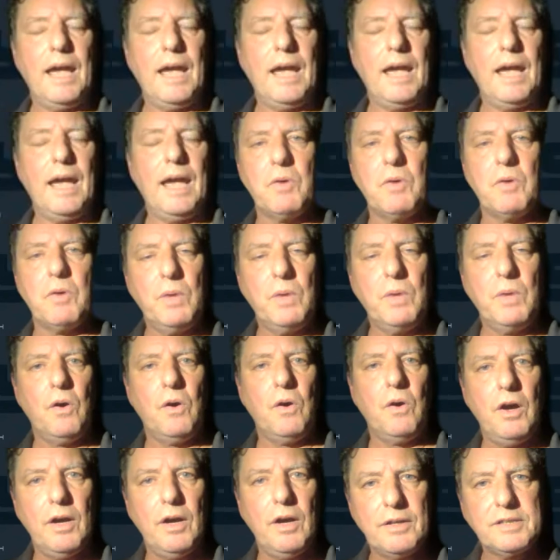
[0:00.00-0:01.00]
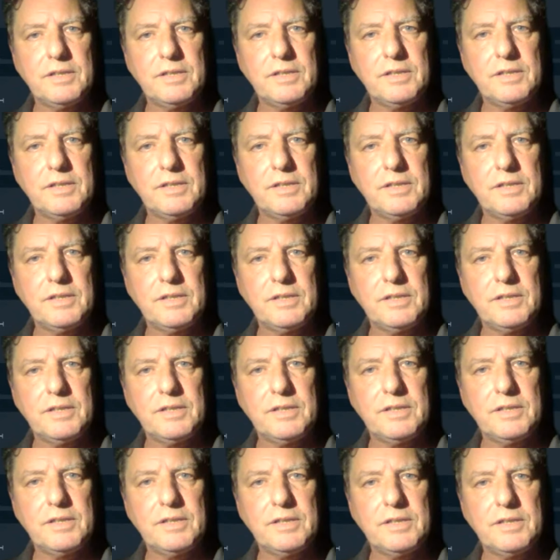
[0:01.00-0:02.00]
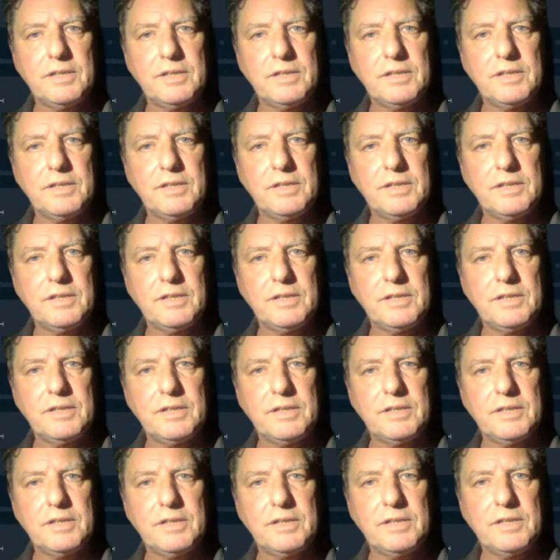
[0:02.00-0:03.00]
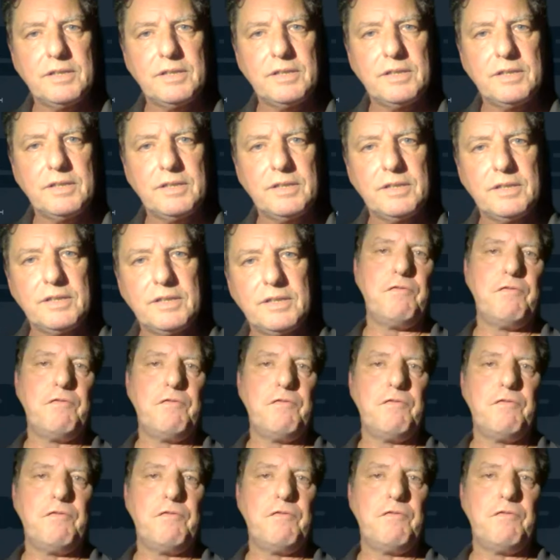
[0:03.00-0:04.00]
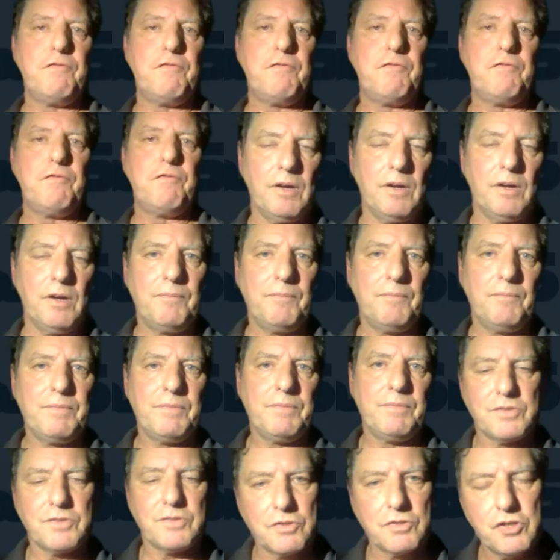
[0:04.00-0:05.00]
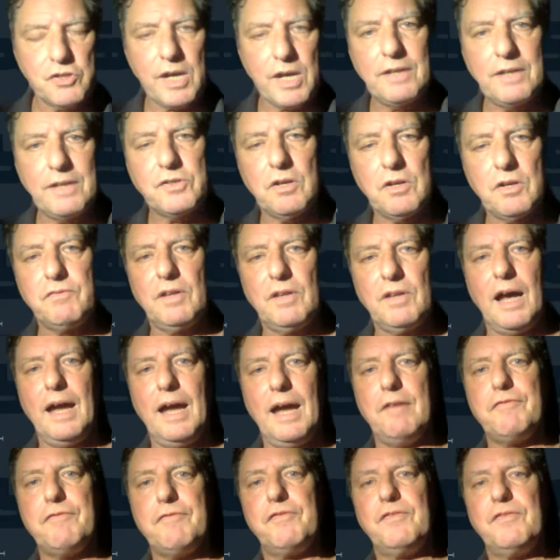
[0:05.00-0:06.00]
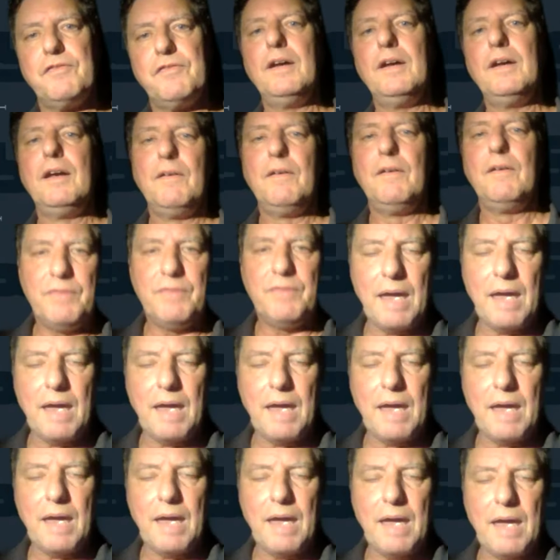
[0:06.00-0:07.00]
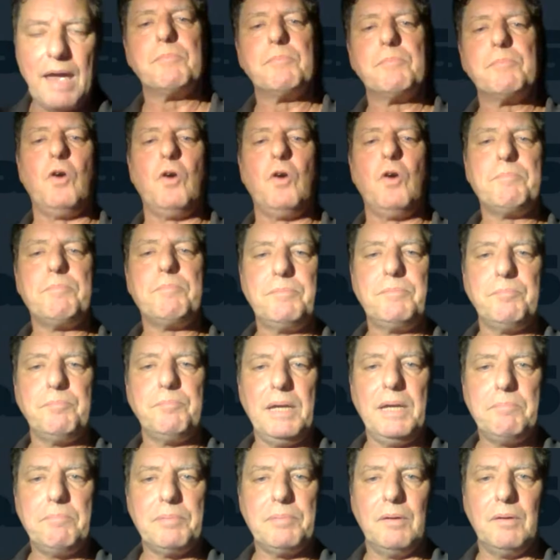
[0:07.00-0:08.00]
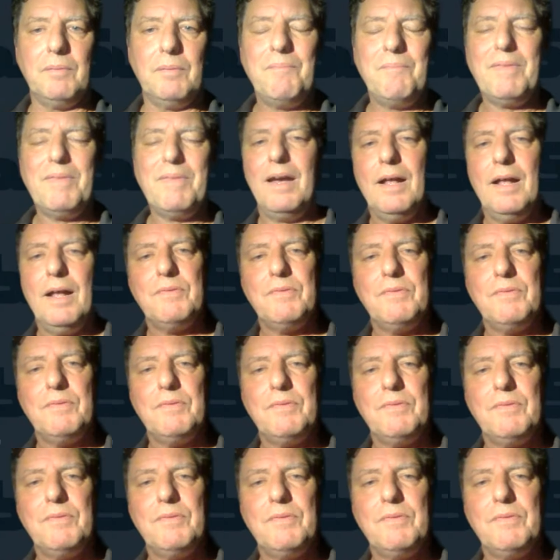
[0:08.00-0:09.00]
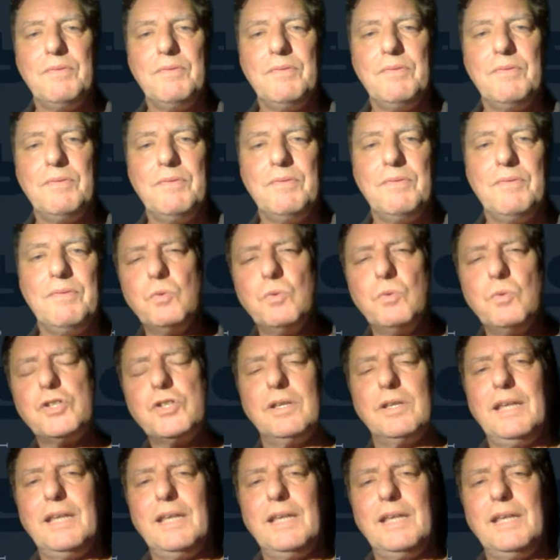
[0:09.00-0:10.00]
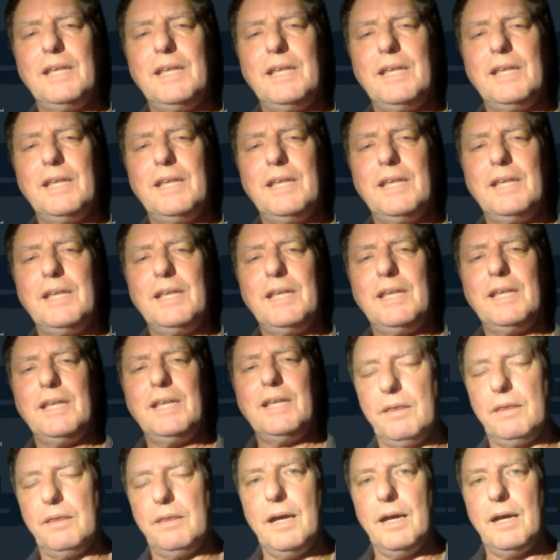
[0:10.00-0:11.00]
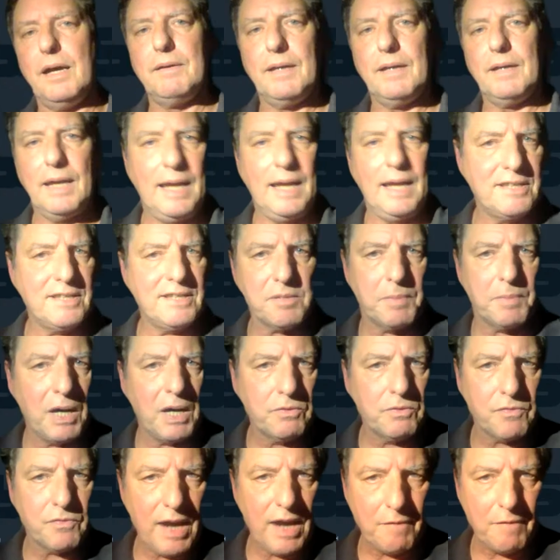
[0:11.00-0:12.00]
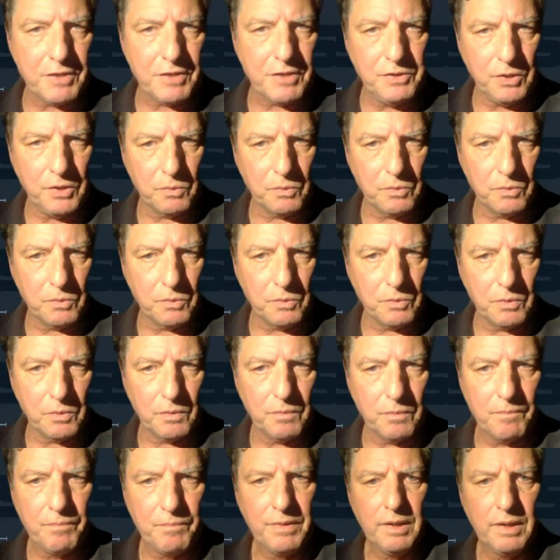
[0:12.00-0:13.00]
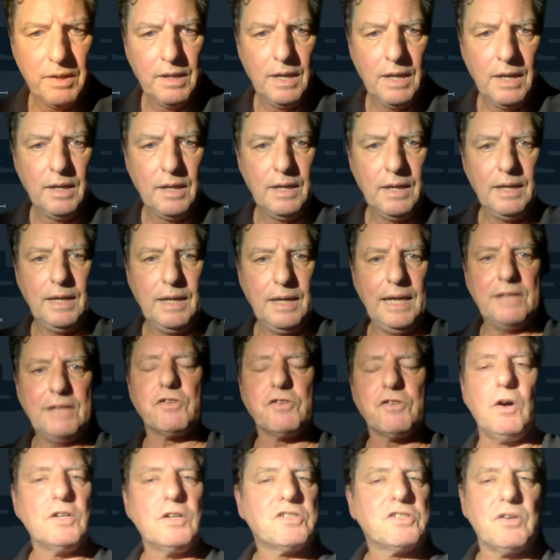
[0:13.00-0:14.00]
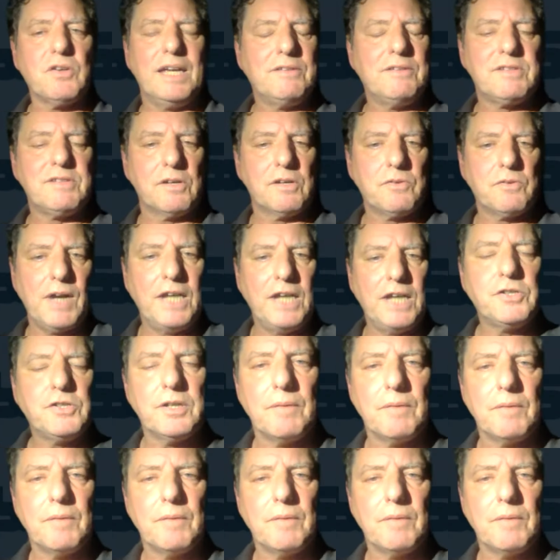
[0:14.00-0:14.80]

what we heard. This is a change of life for the venture. It's a change of life. They become corporate people. The same usually happens when it's about revenue. It's also integration.